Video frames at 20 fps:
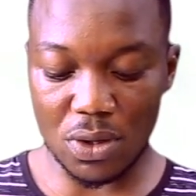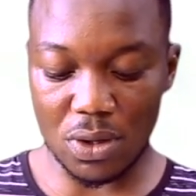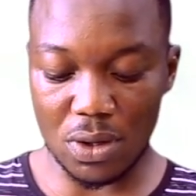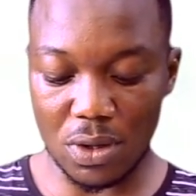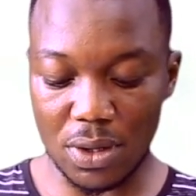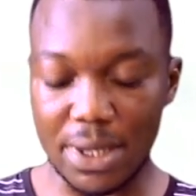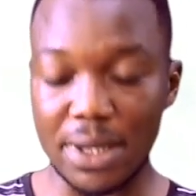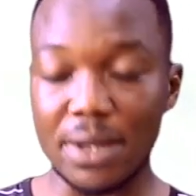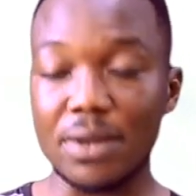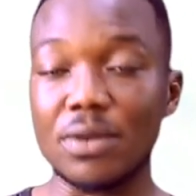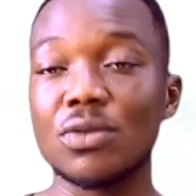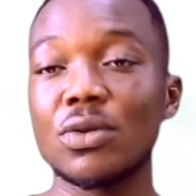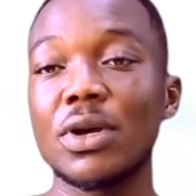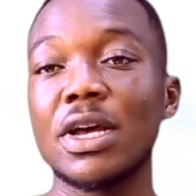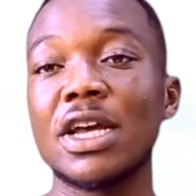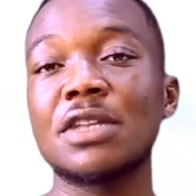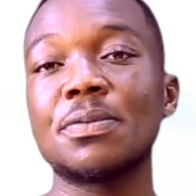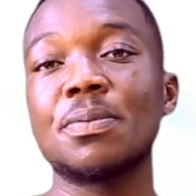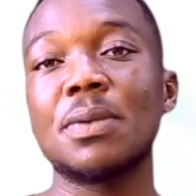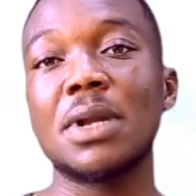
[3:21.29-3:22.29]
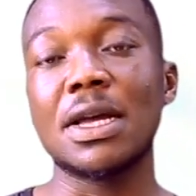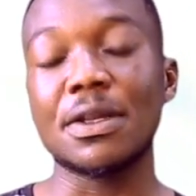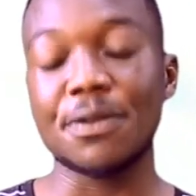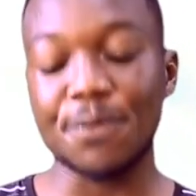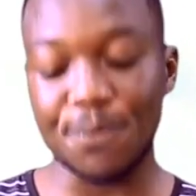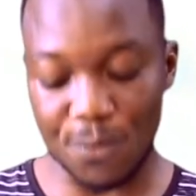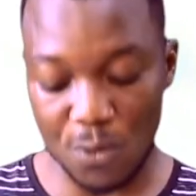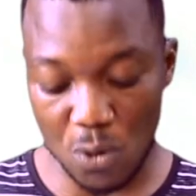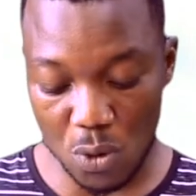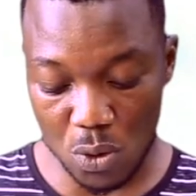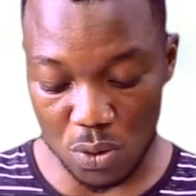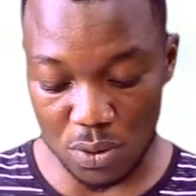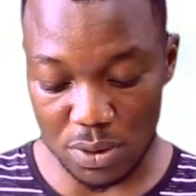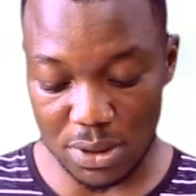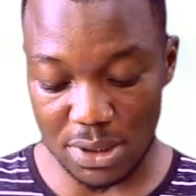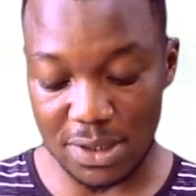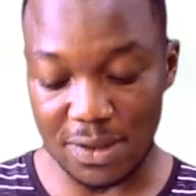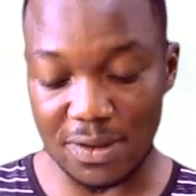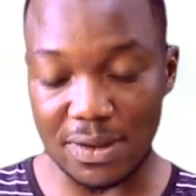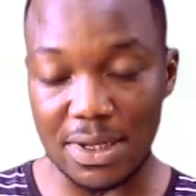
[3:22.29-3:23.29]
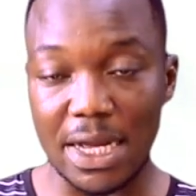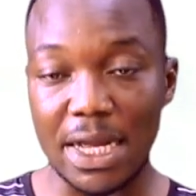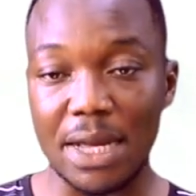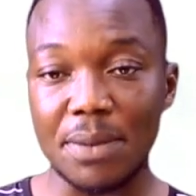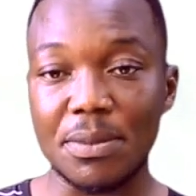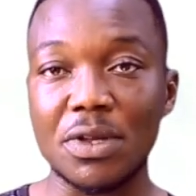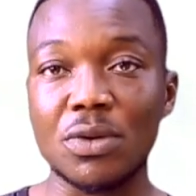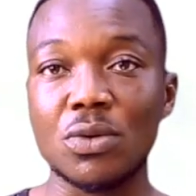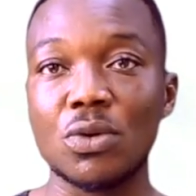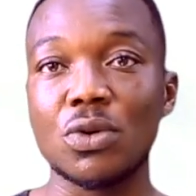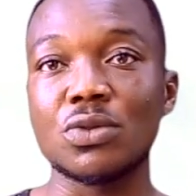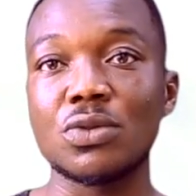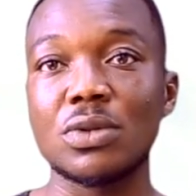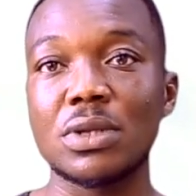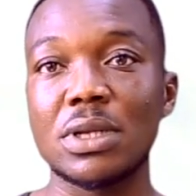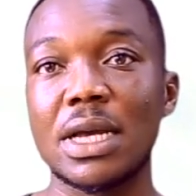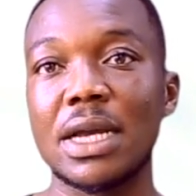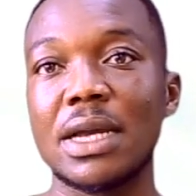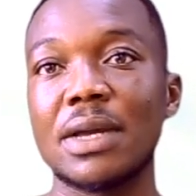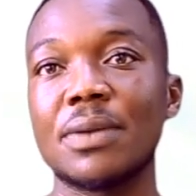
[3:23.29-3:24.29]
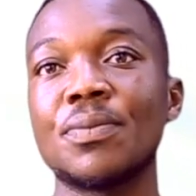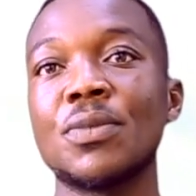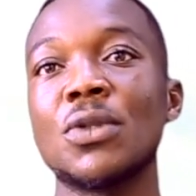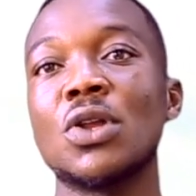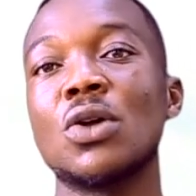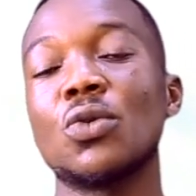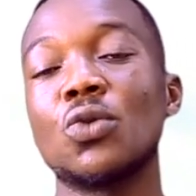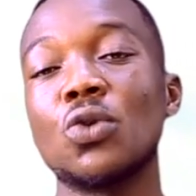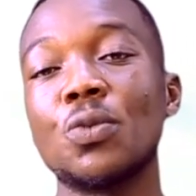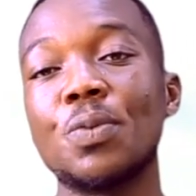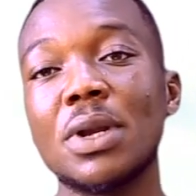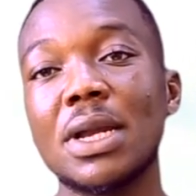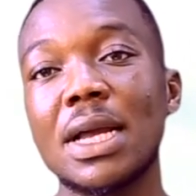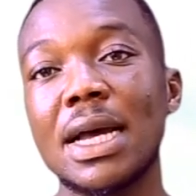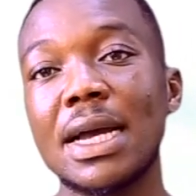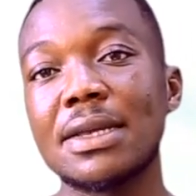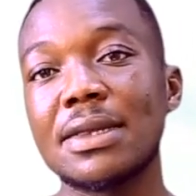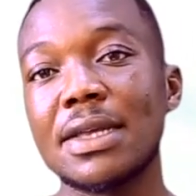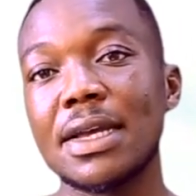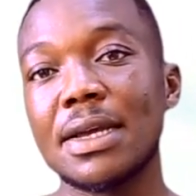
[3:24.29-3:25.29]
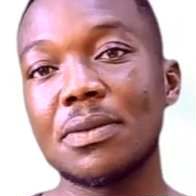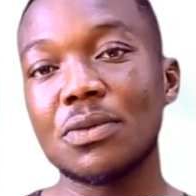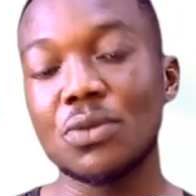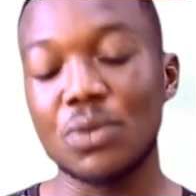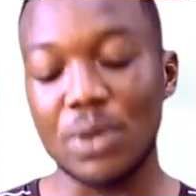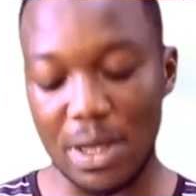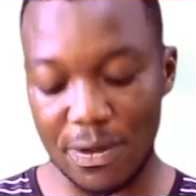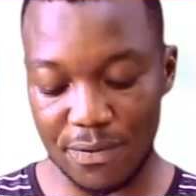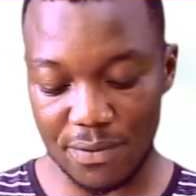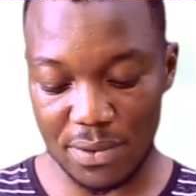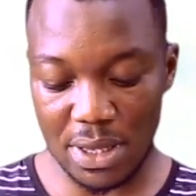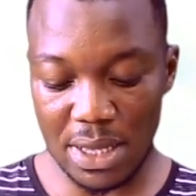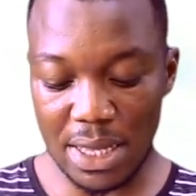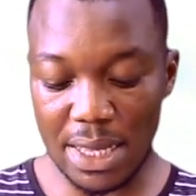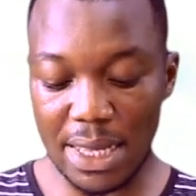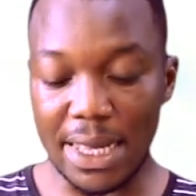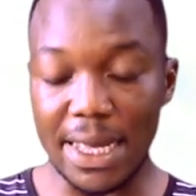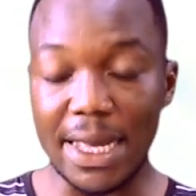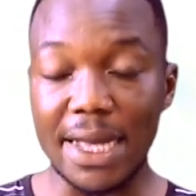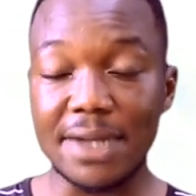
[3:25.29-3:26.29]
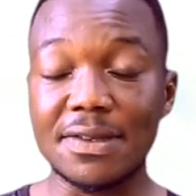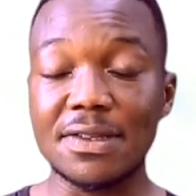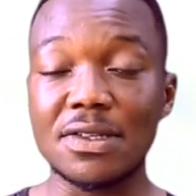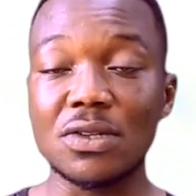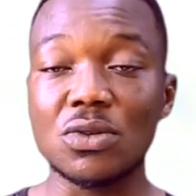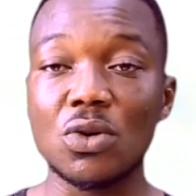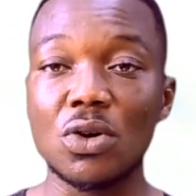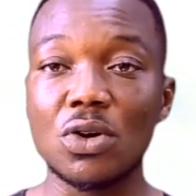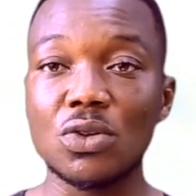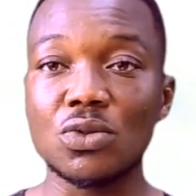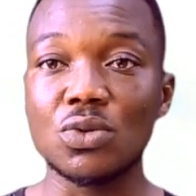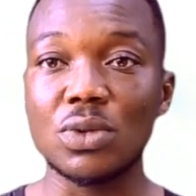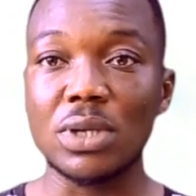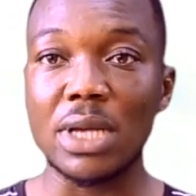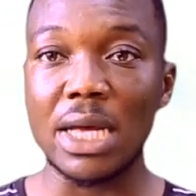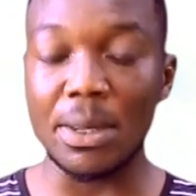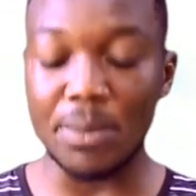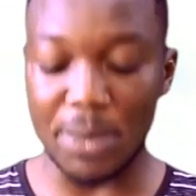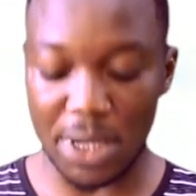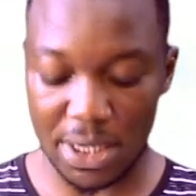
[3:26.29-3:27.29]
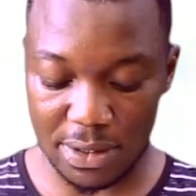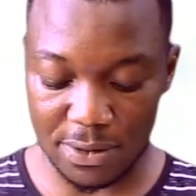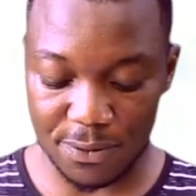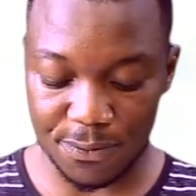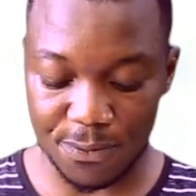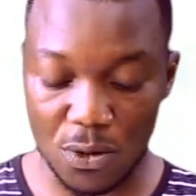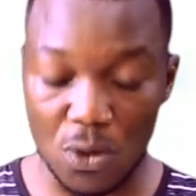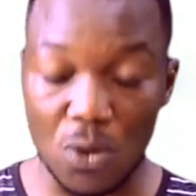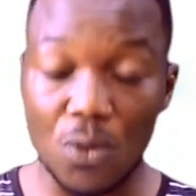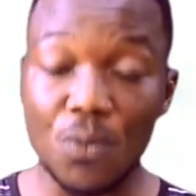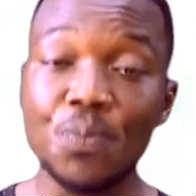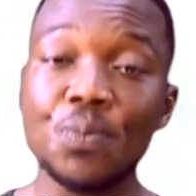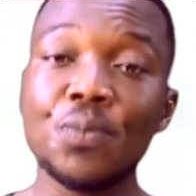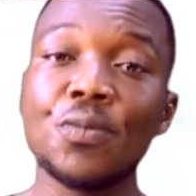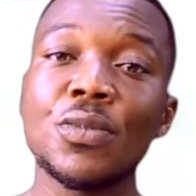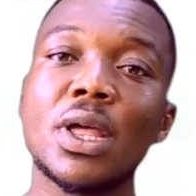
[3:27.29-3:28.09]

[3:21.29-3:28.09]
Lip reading: Okay, so x plus 4 this time equal to 9. Grouping like terms, we have x is equal to 9 minus 4.